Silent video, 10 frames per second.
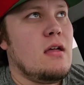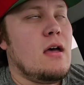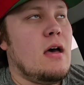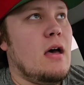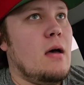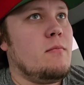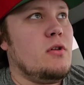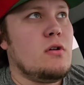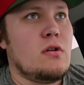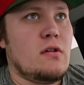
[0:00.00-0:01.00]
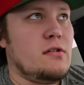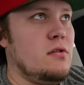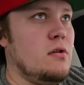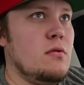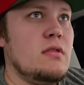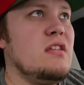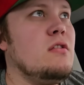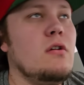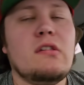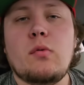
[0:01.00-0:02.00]
You could also do the
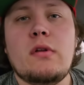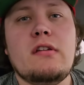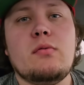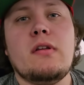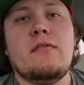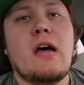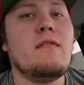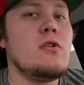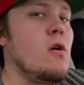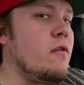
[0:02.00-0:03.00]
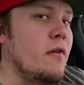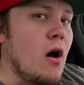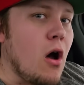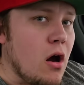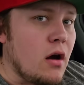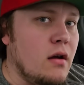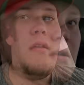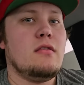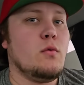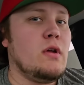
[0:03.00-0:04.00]
new 2025 Golf R.
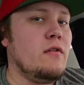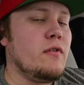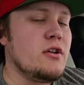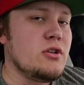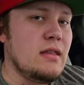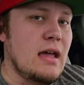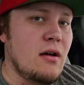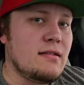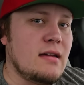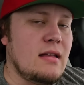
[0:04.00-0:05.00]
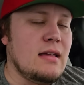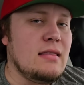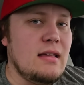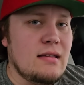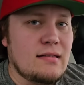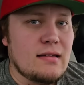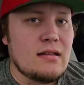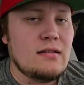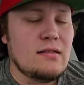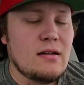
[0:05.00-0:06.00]
The refresh on the outside and the inside
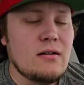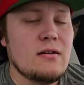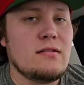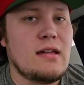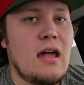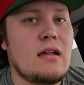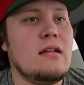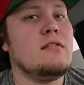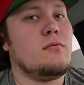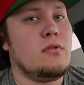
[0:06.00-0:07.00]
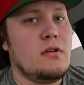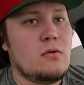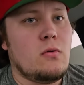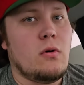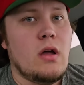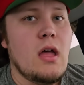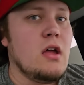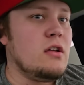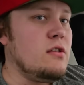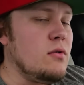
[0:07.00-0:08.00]
interior tech is really cool.
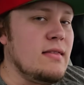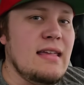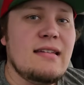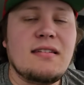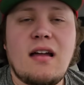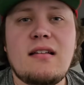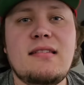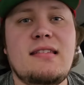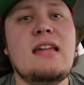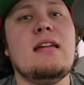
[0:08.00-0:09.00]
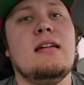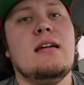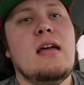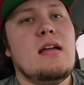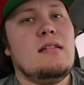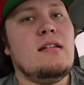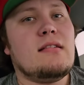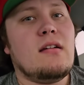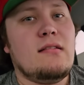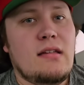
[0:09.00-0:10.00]
You could do a Nissan Z.
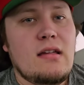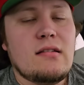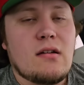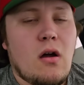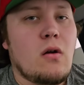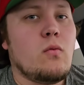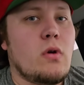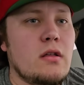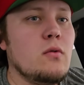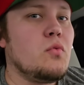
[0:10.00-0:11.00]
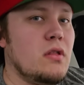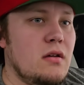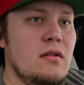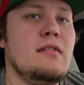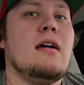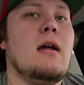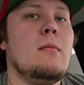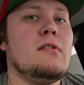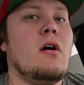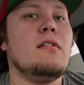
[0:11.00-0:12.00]
Nissan Zs are running really good
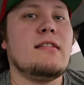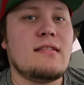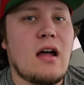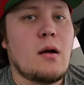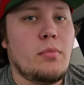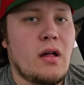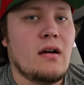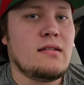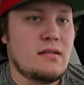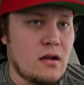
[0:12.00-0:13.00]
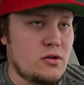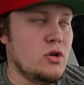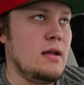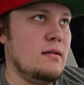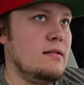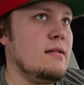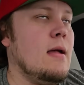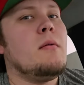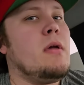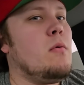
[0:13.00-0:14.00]
times on stock block, stock trans.
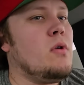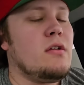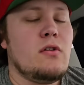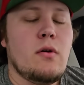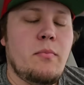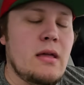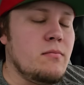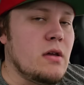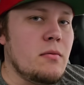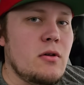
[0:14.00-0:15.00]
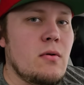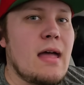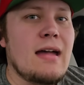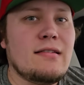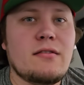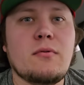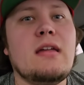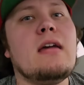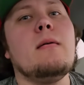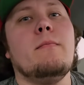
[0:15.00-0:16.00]
Maybe we could do a BMW
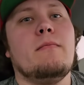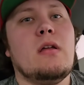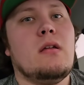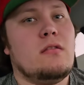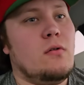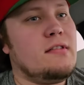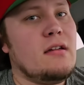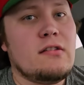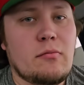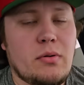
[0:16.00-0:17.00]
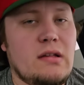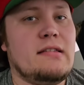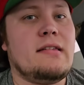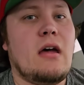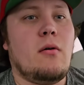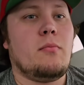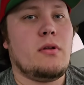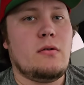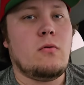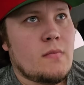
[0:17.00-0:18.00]
X3M. Those things are pretty stout,
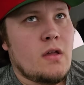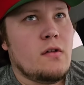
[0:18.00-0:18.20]
pretty cool.